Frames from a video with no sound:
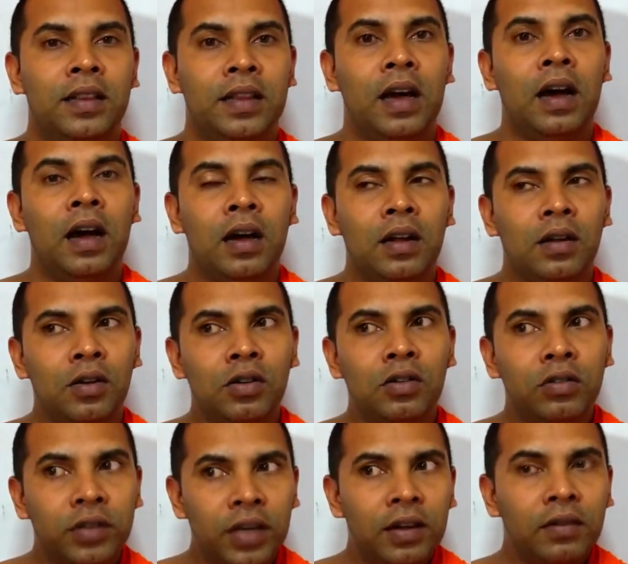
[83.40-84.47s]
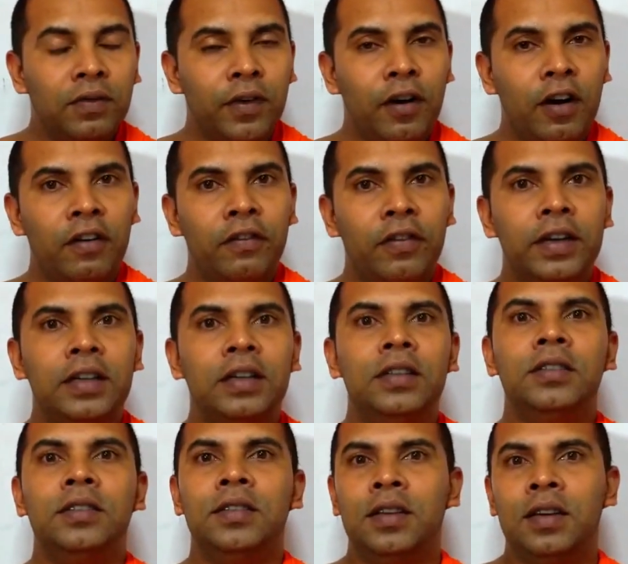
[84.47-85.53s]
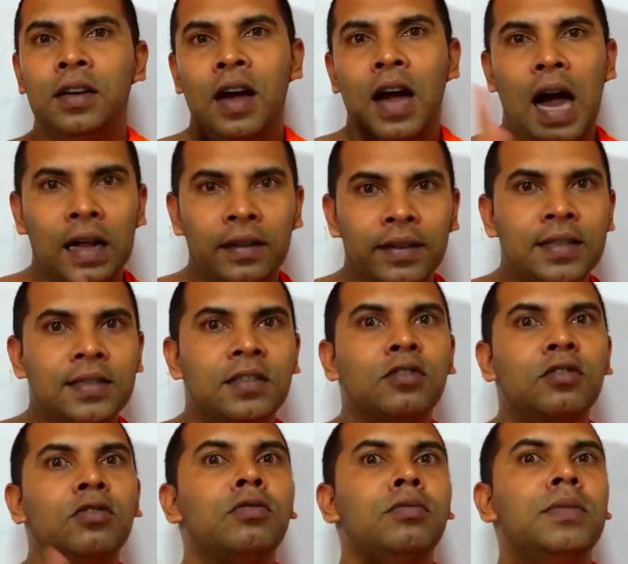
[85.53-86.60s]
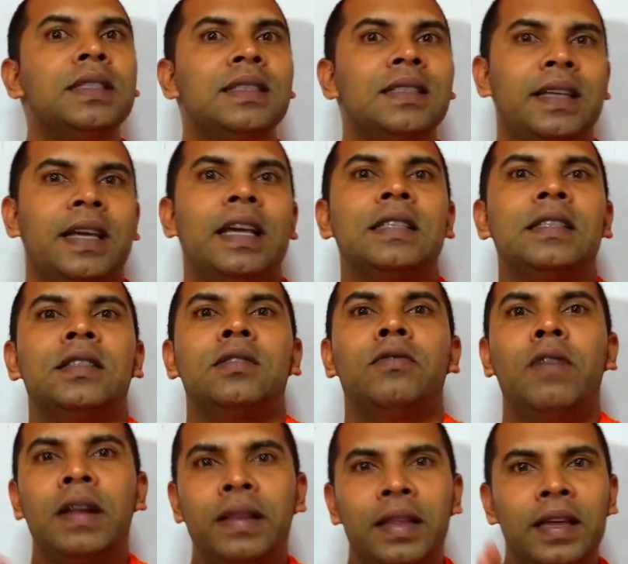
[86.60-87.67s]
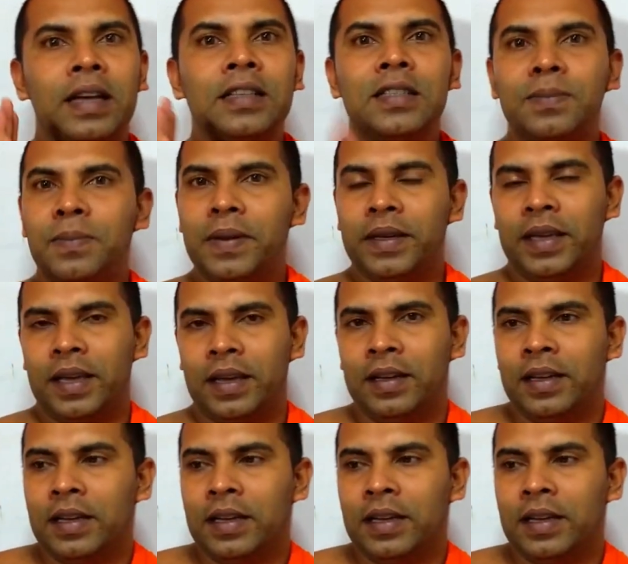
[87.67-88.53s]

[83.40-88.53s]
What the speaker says: they are looking forward others to do mistakes when they are speaking.